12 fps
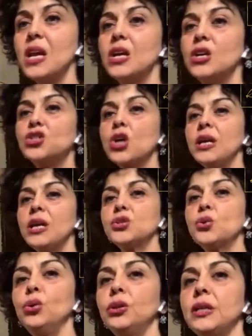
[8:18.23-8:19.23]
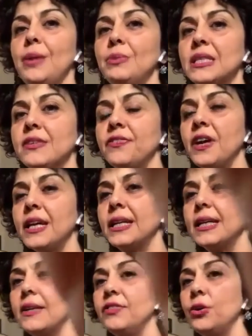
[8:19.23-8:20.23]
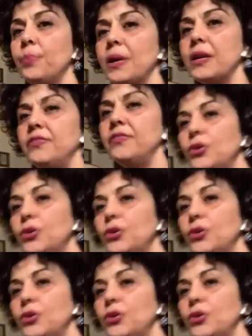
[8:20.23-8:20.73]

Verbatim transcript: So it's called, let me see if I can give you a better view.